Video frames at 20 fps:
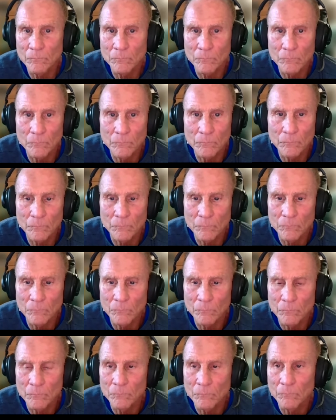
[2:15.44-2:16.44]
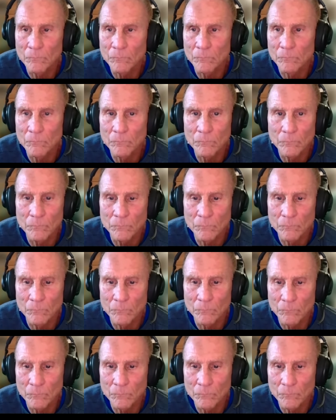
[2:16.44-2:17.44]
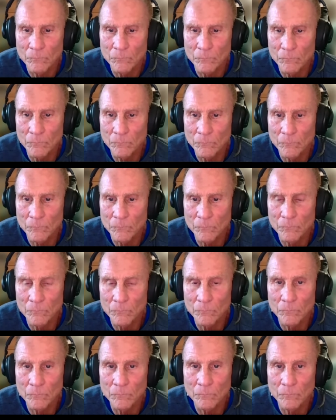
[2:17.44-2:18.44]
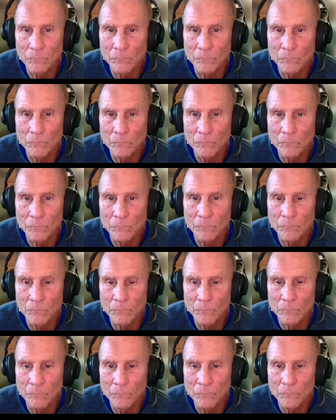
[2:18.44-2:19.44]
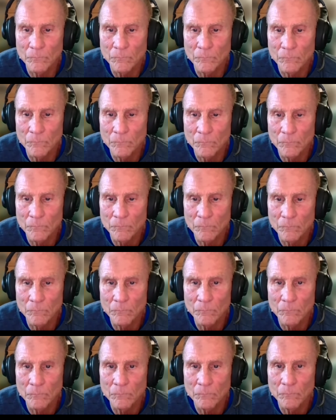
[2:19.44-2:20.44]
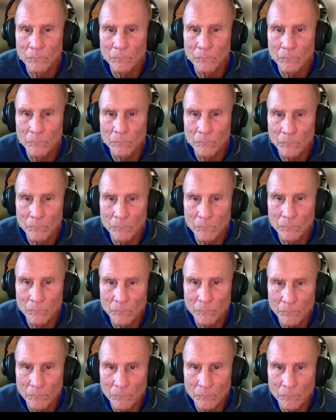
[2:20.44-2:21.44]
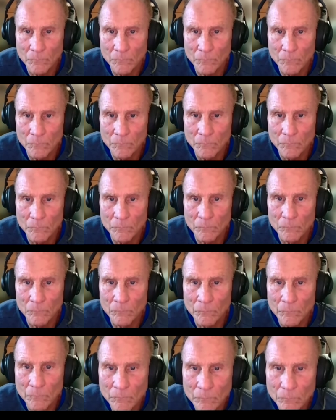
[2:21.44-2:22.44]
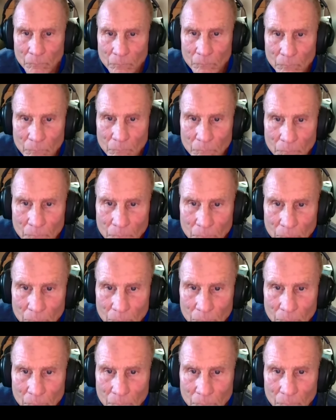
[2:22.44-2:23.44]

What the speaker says: (silent)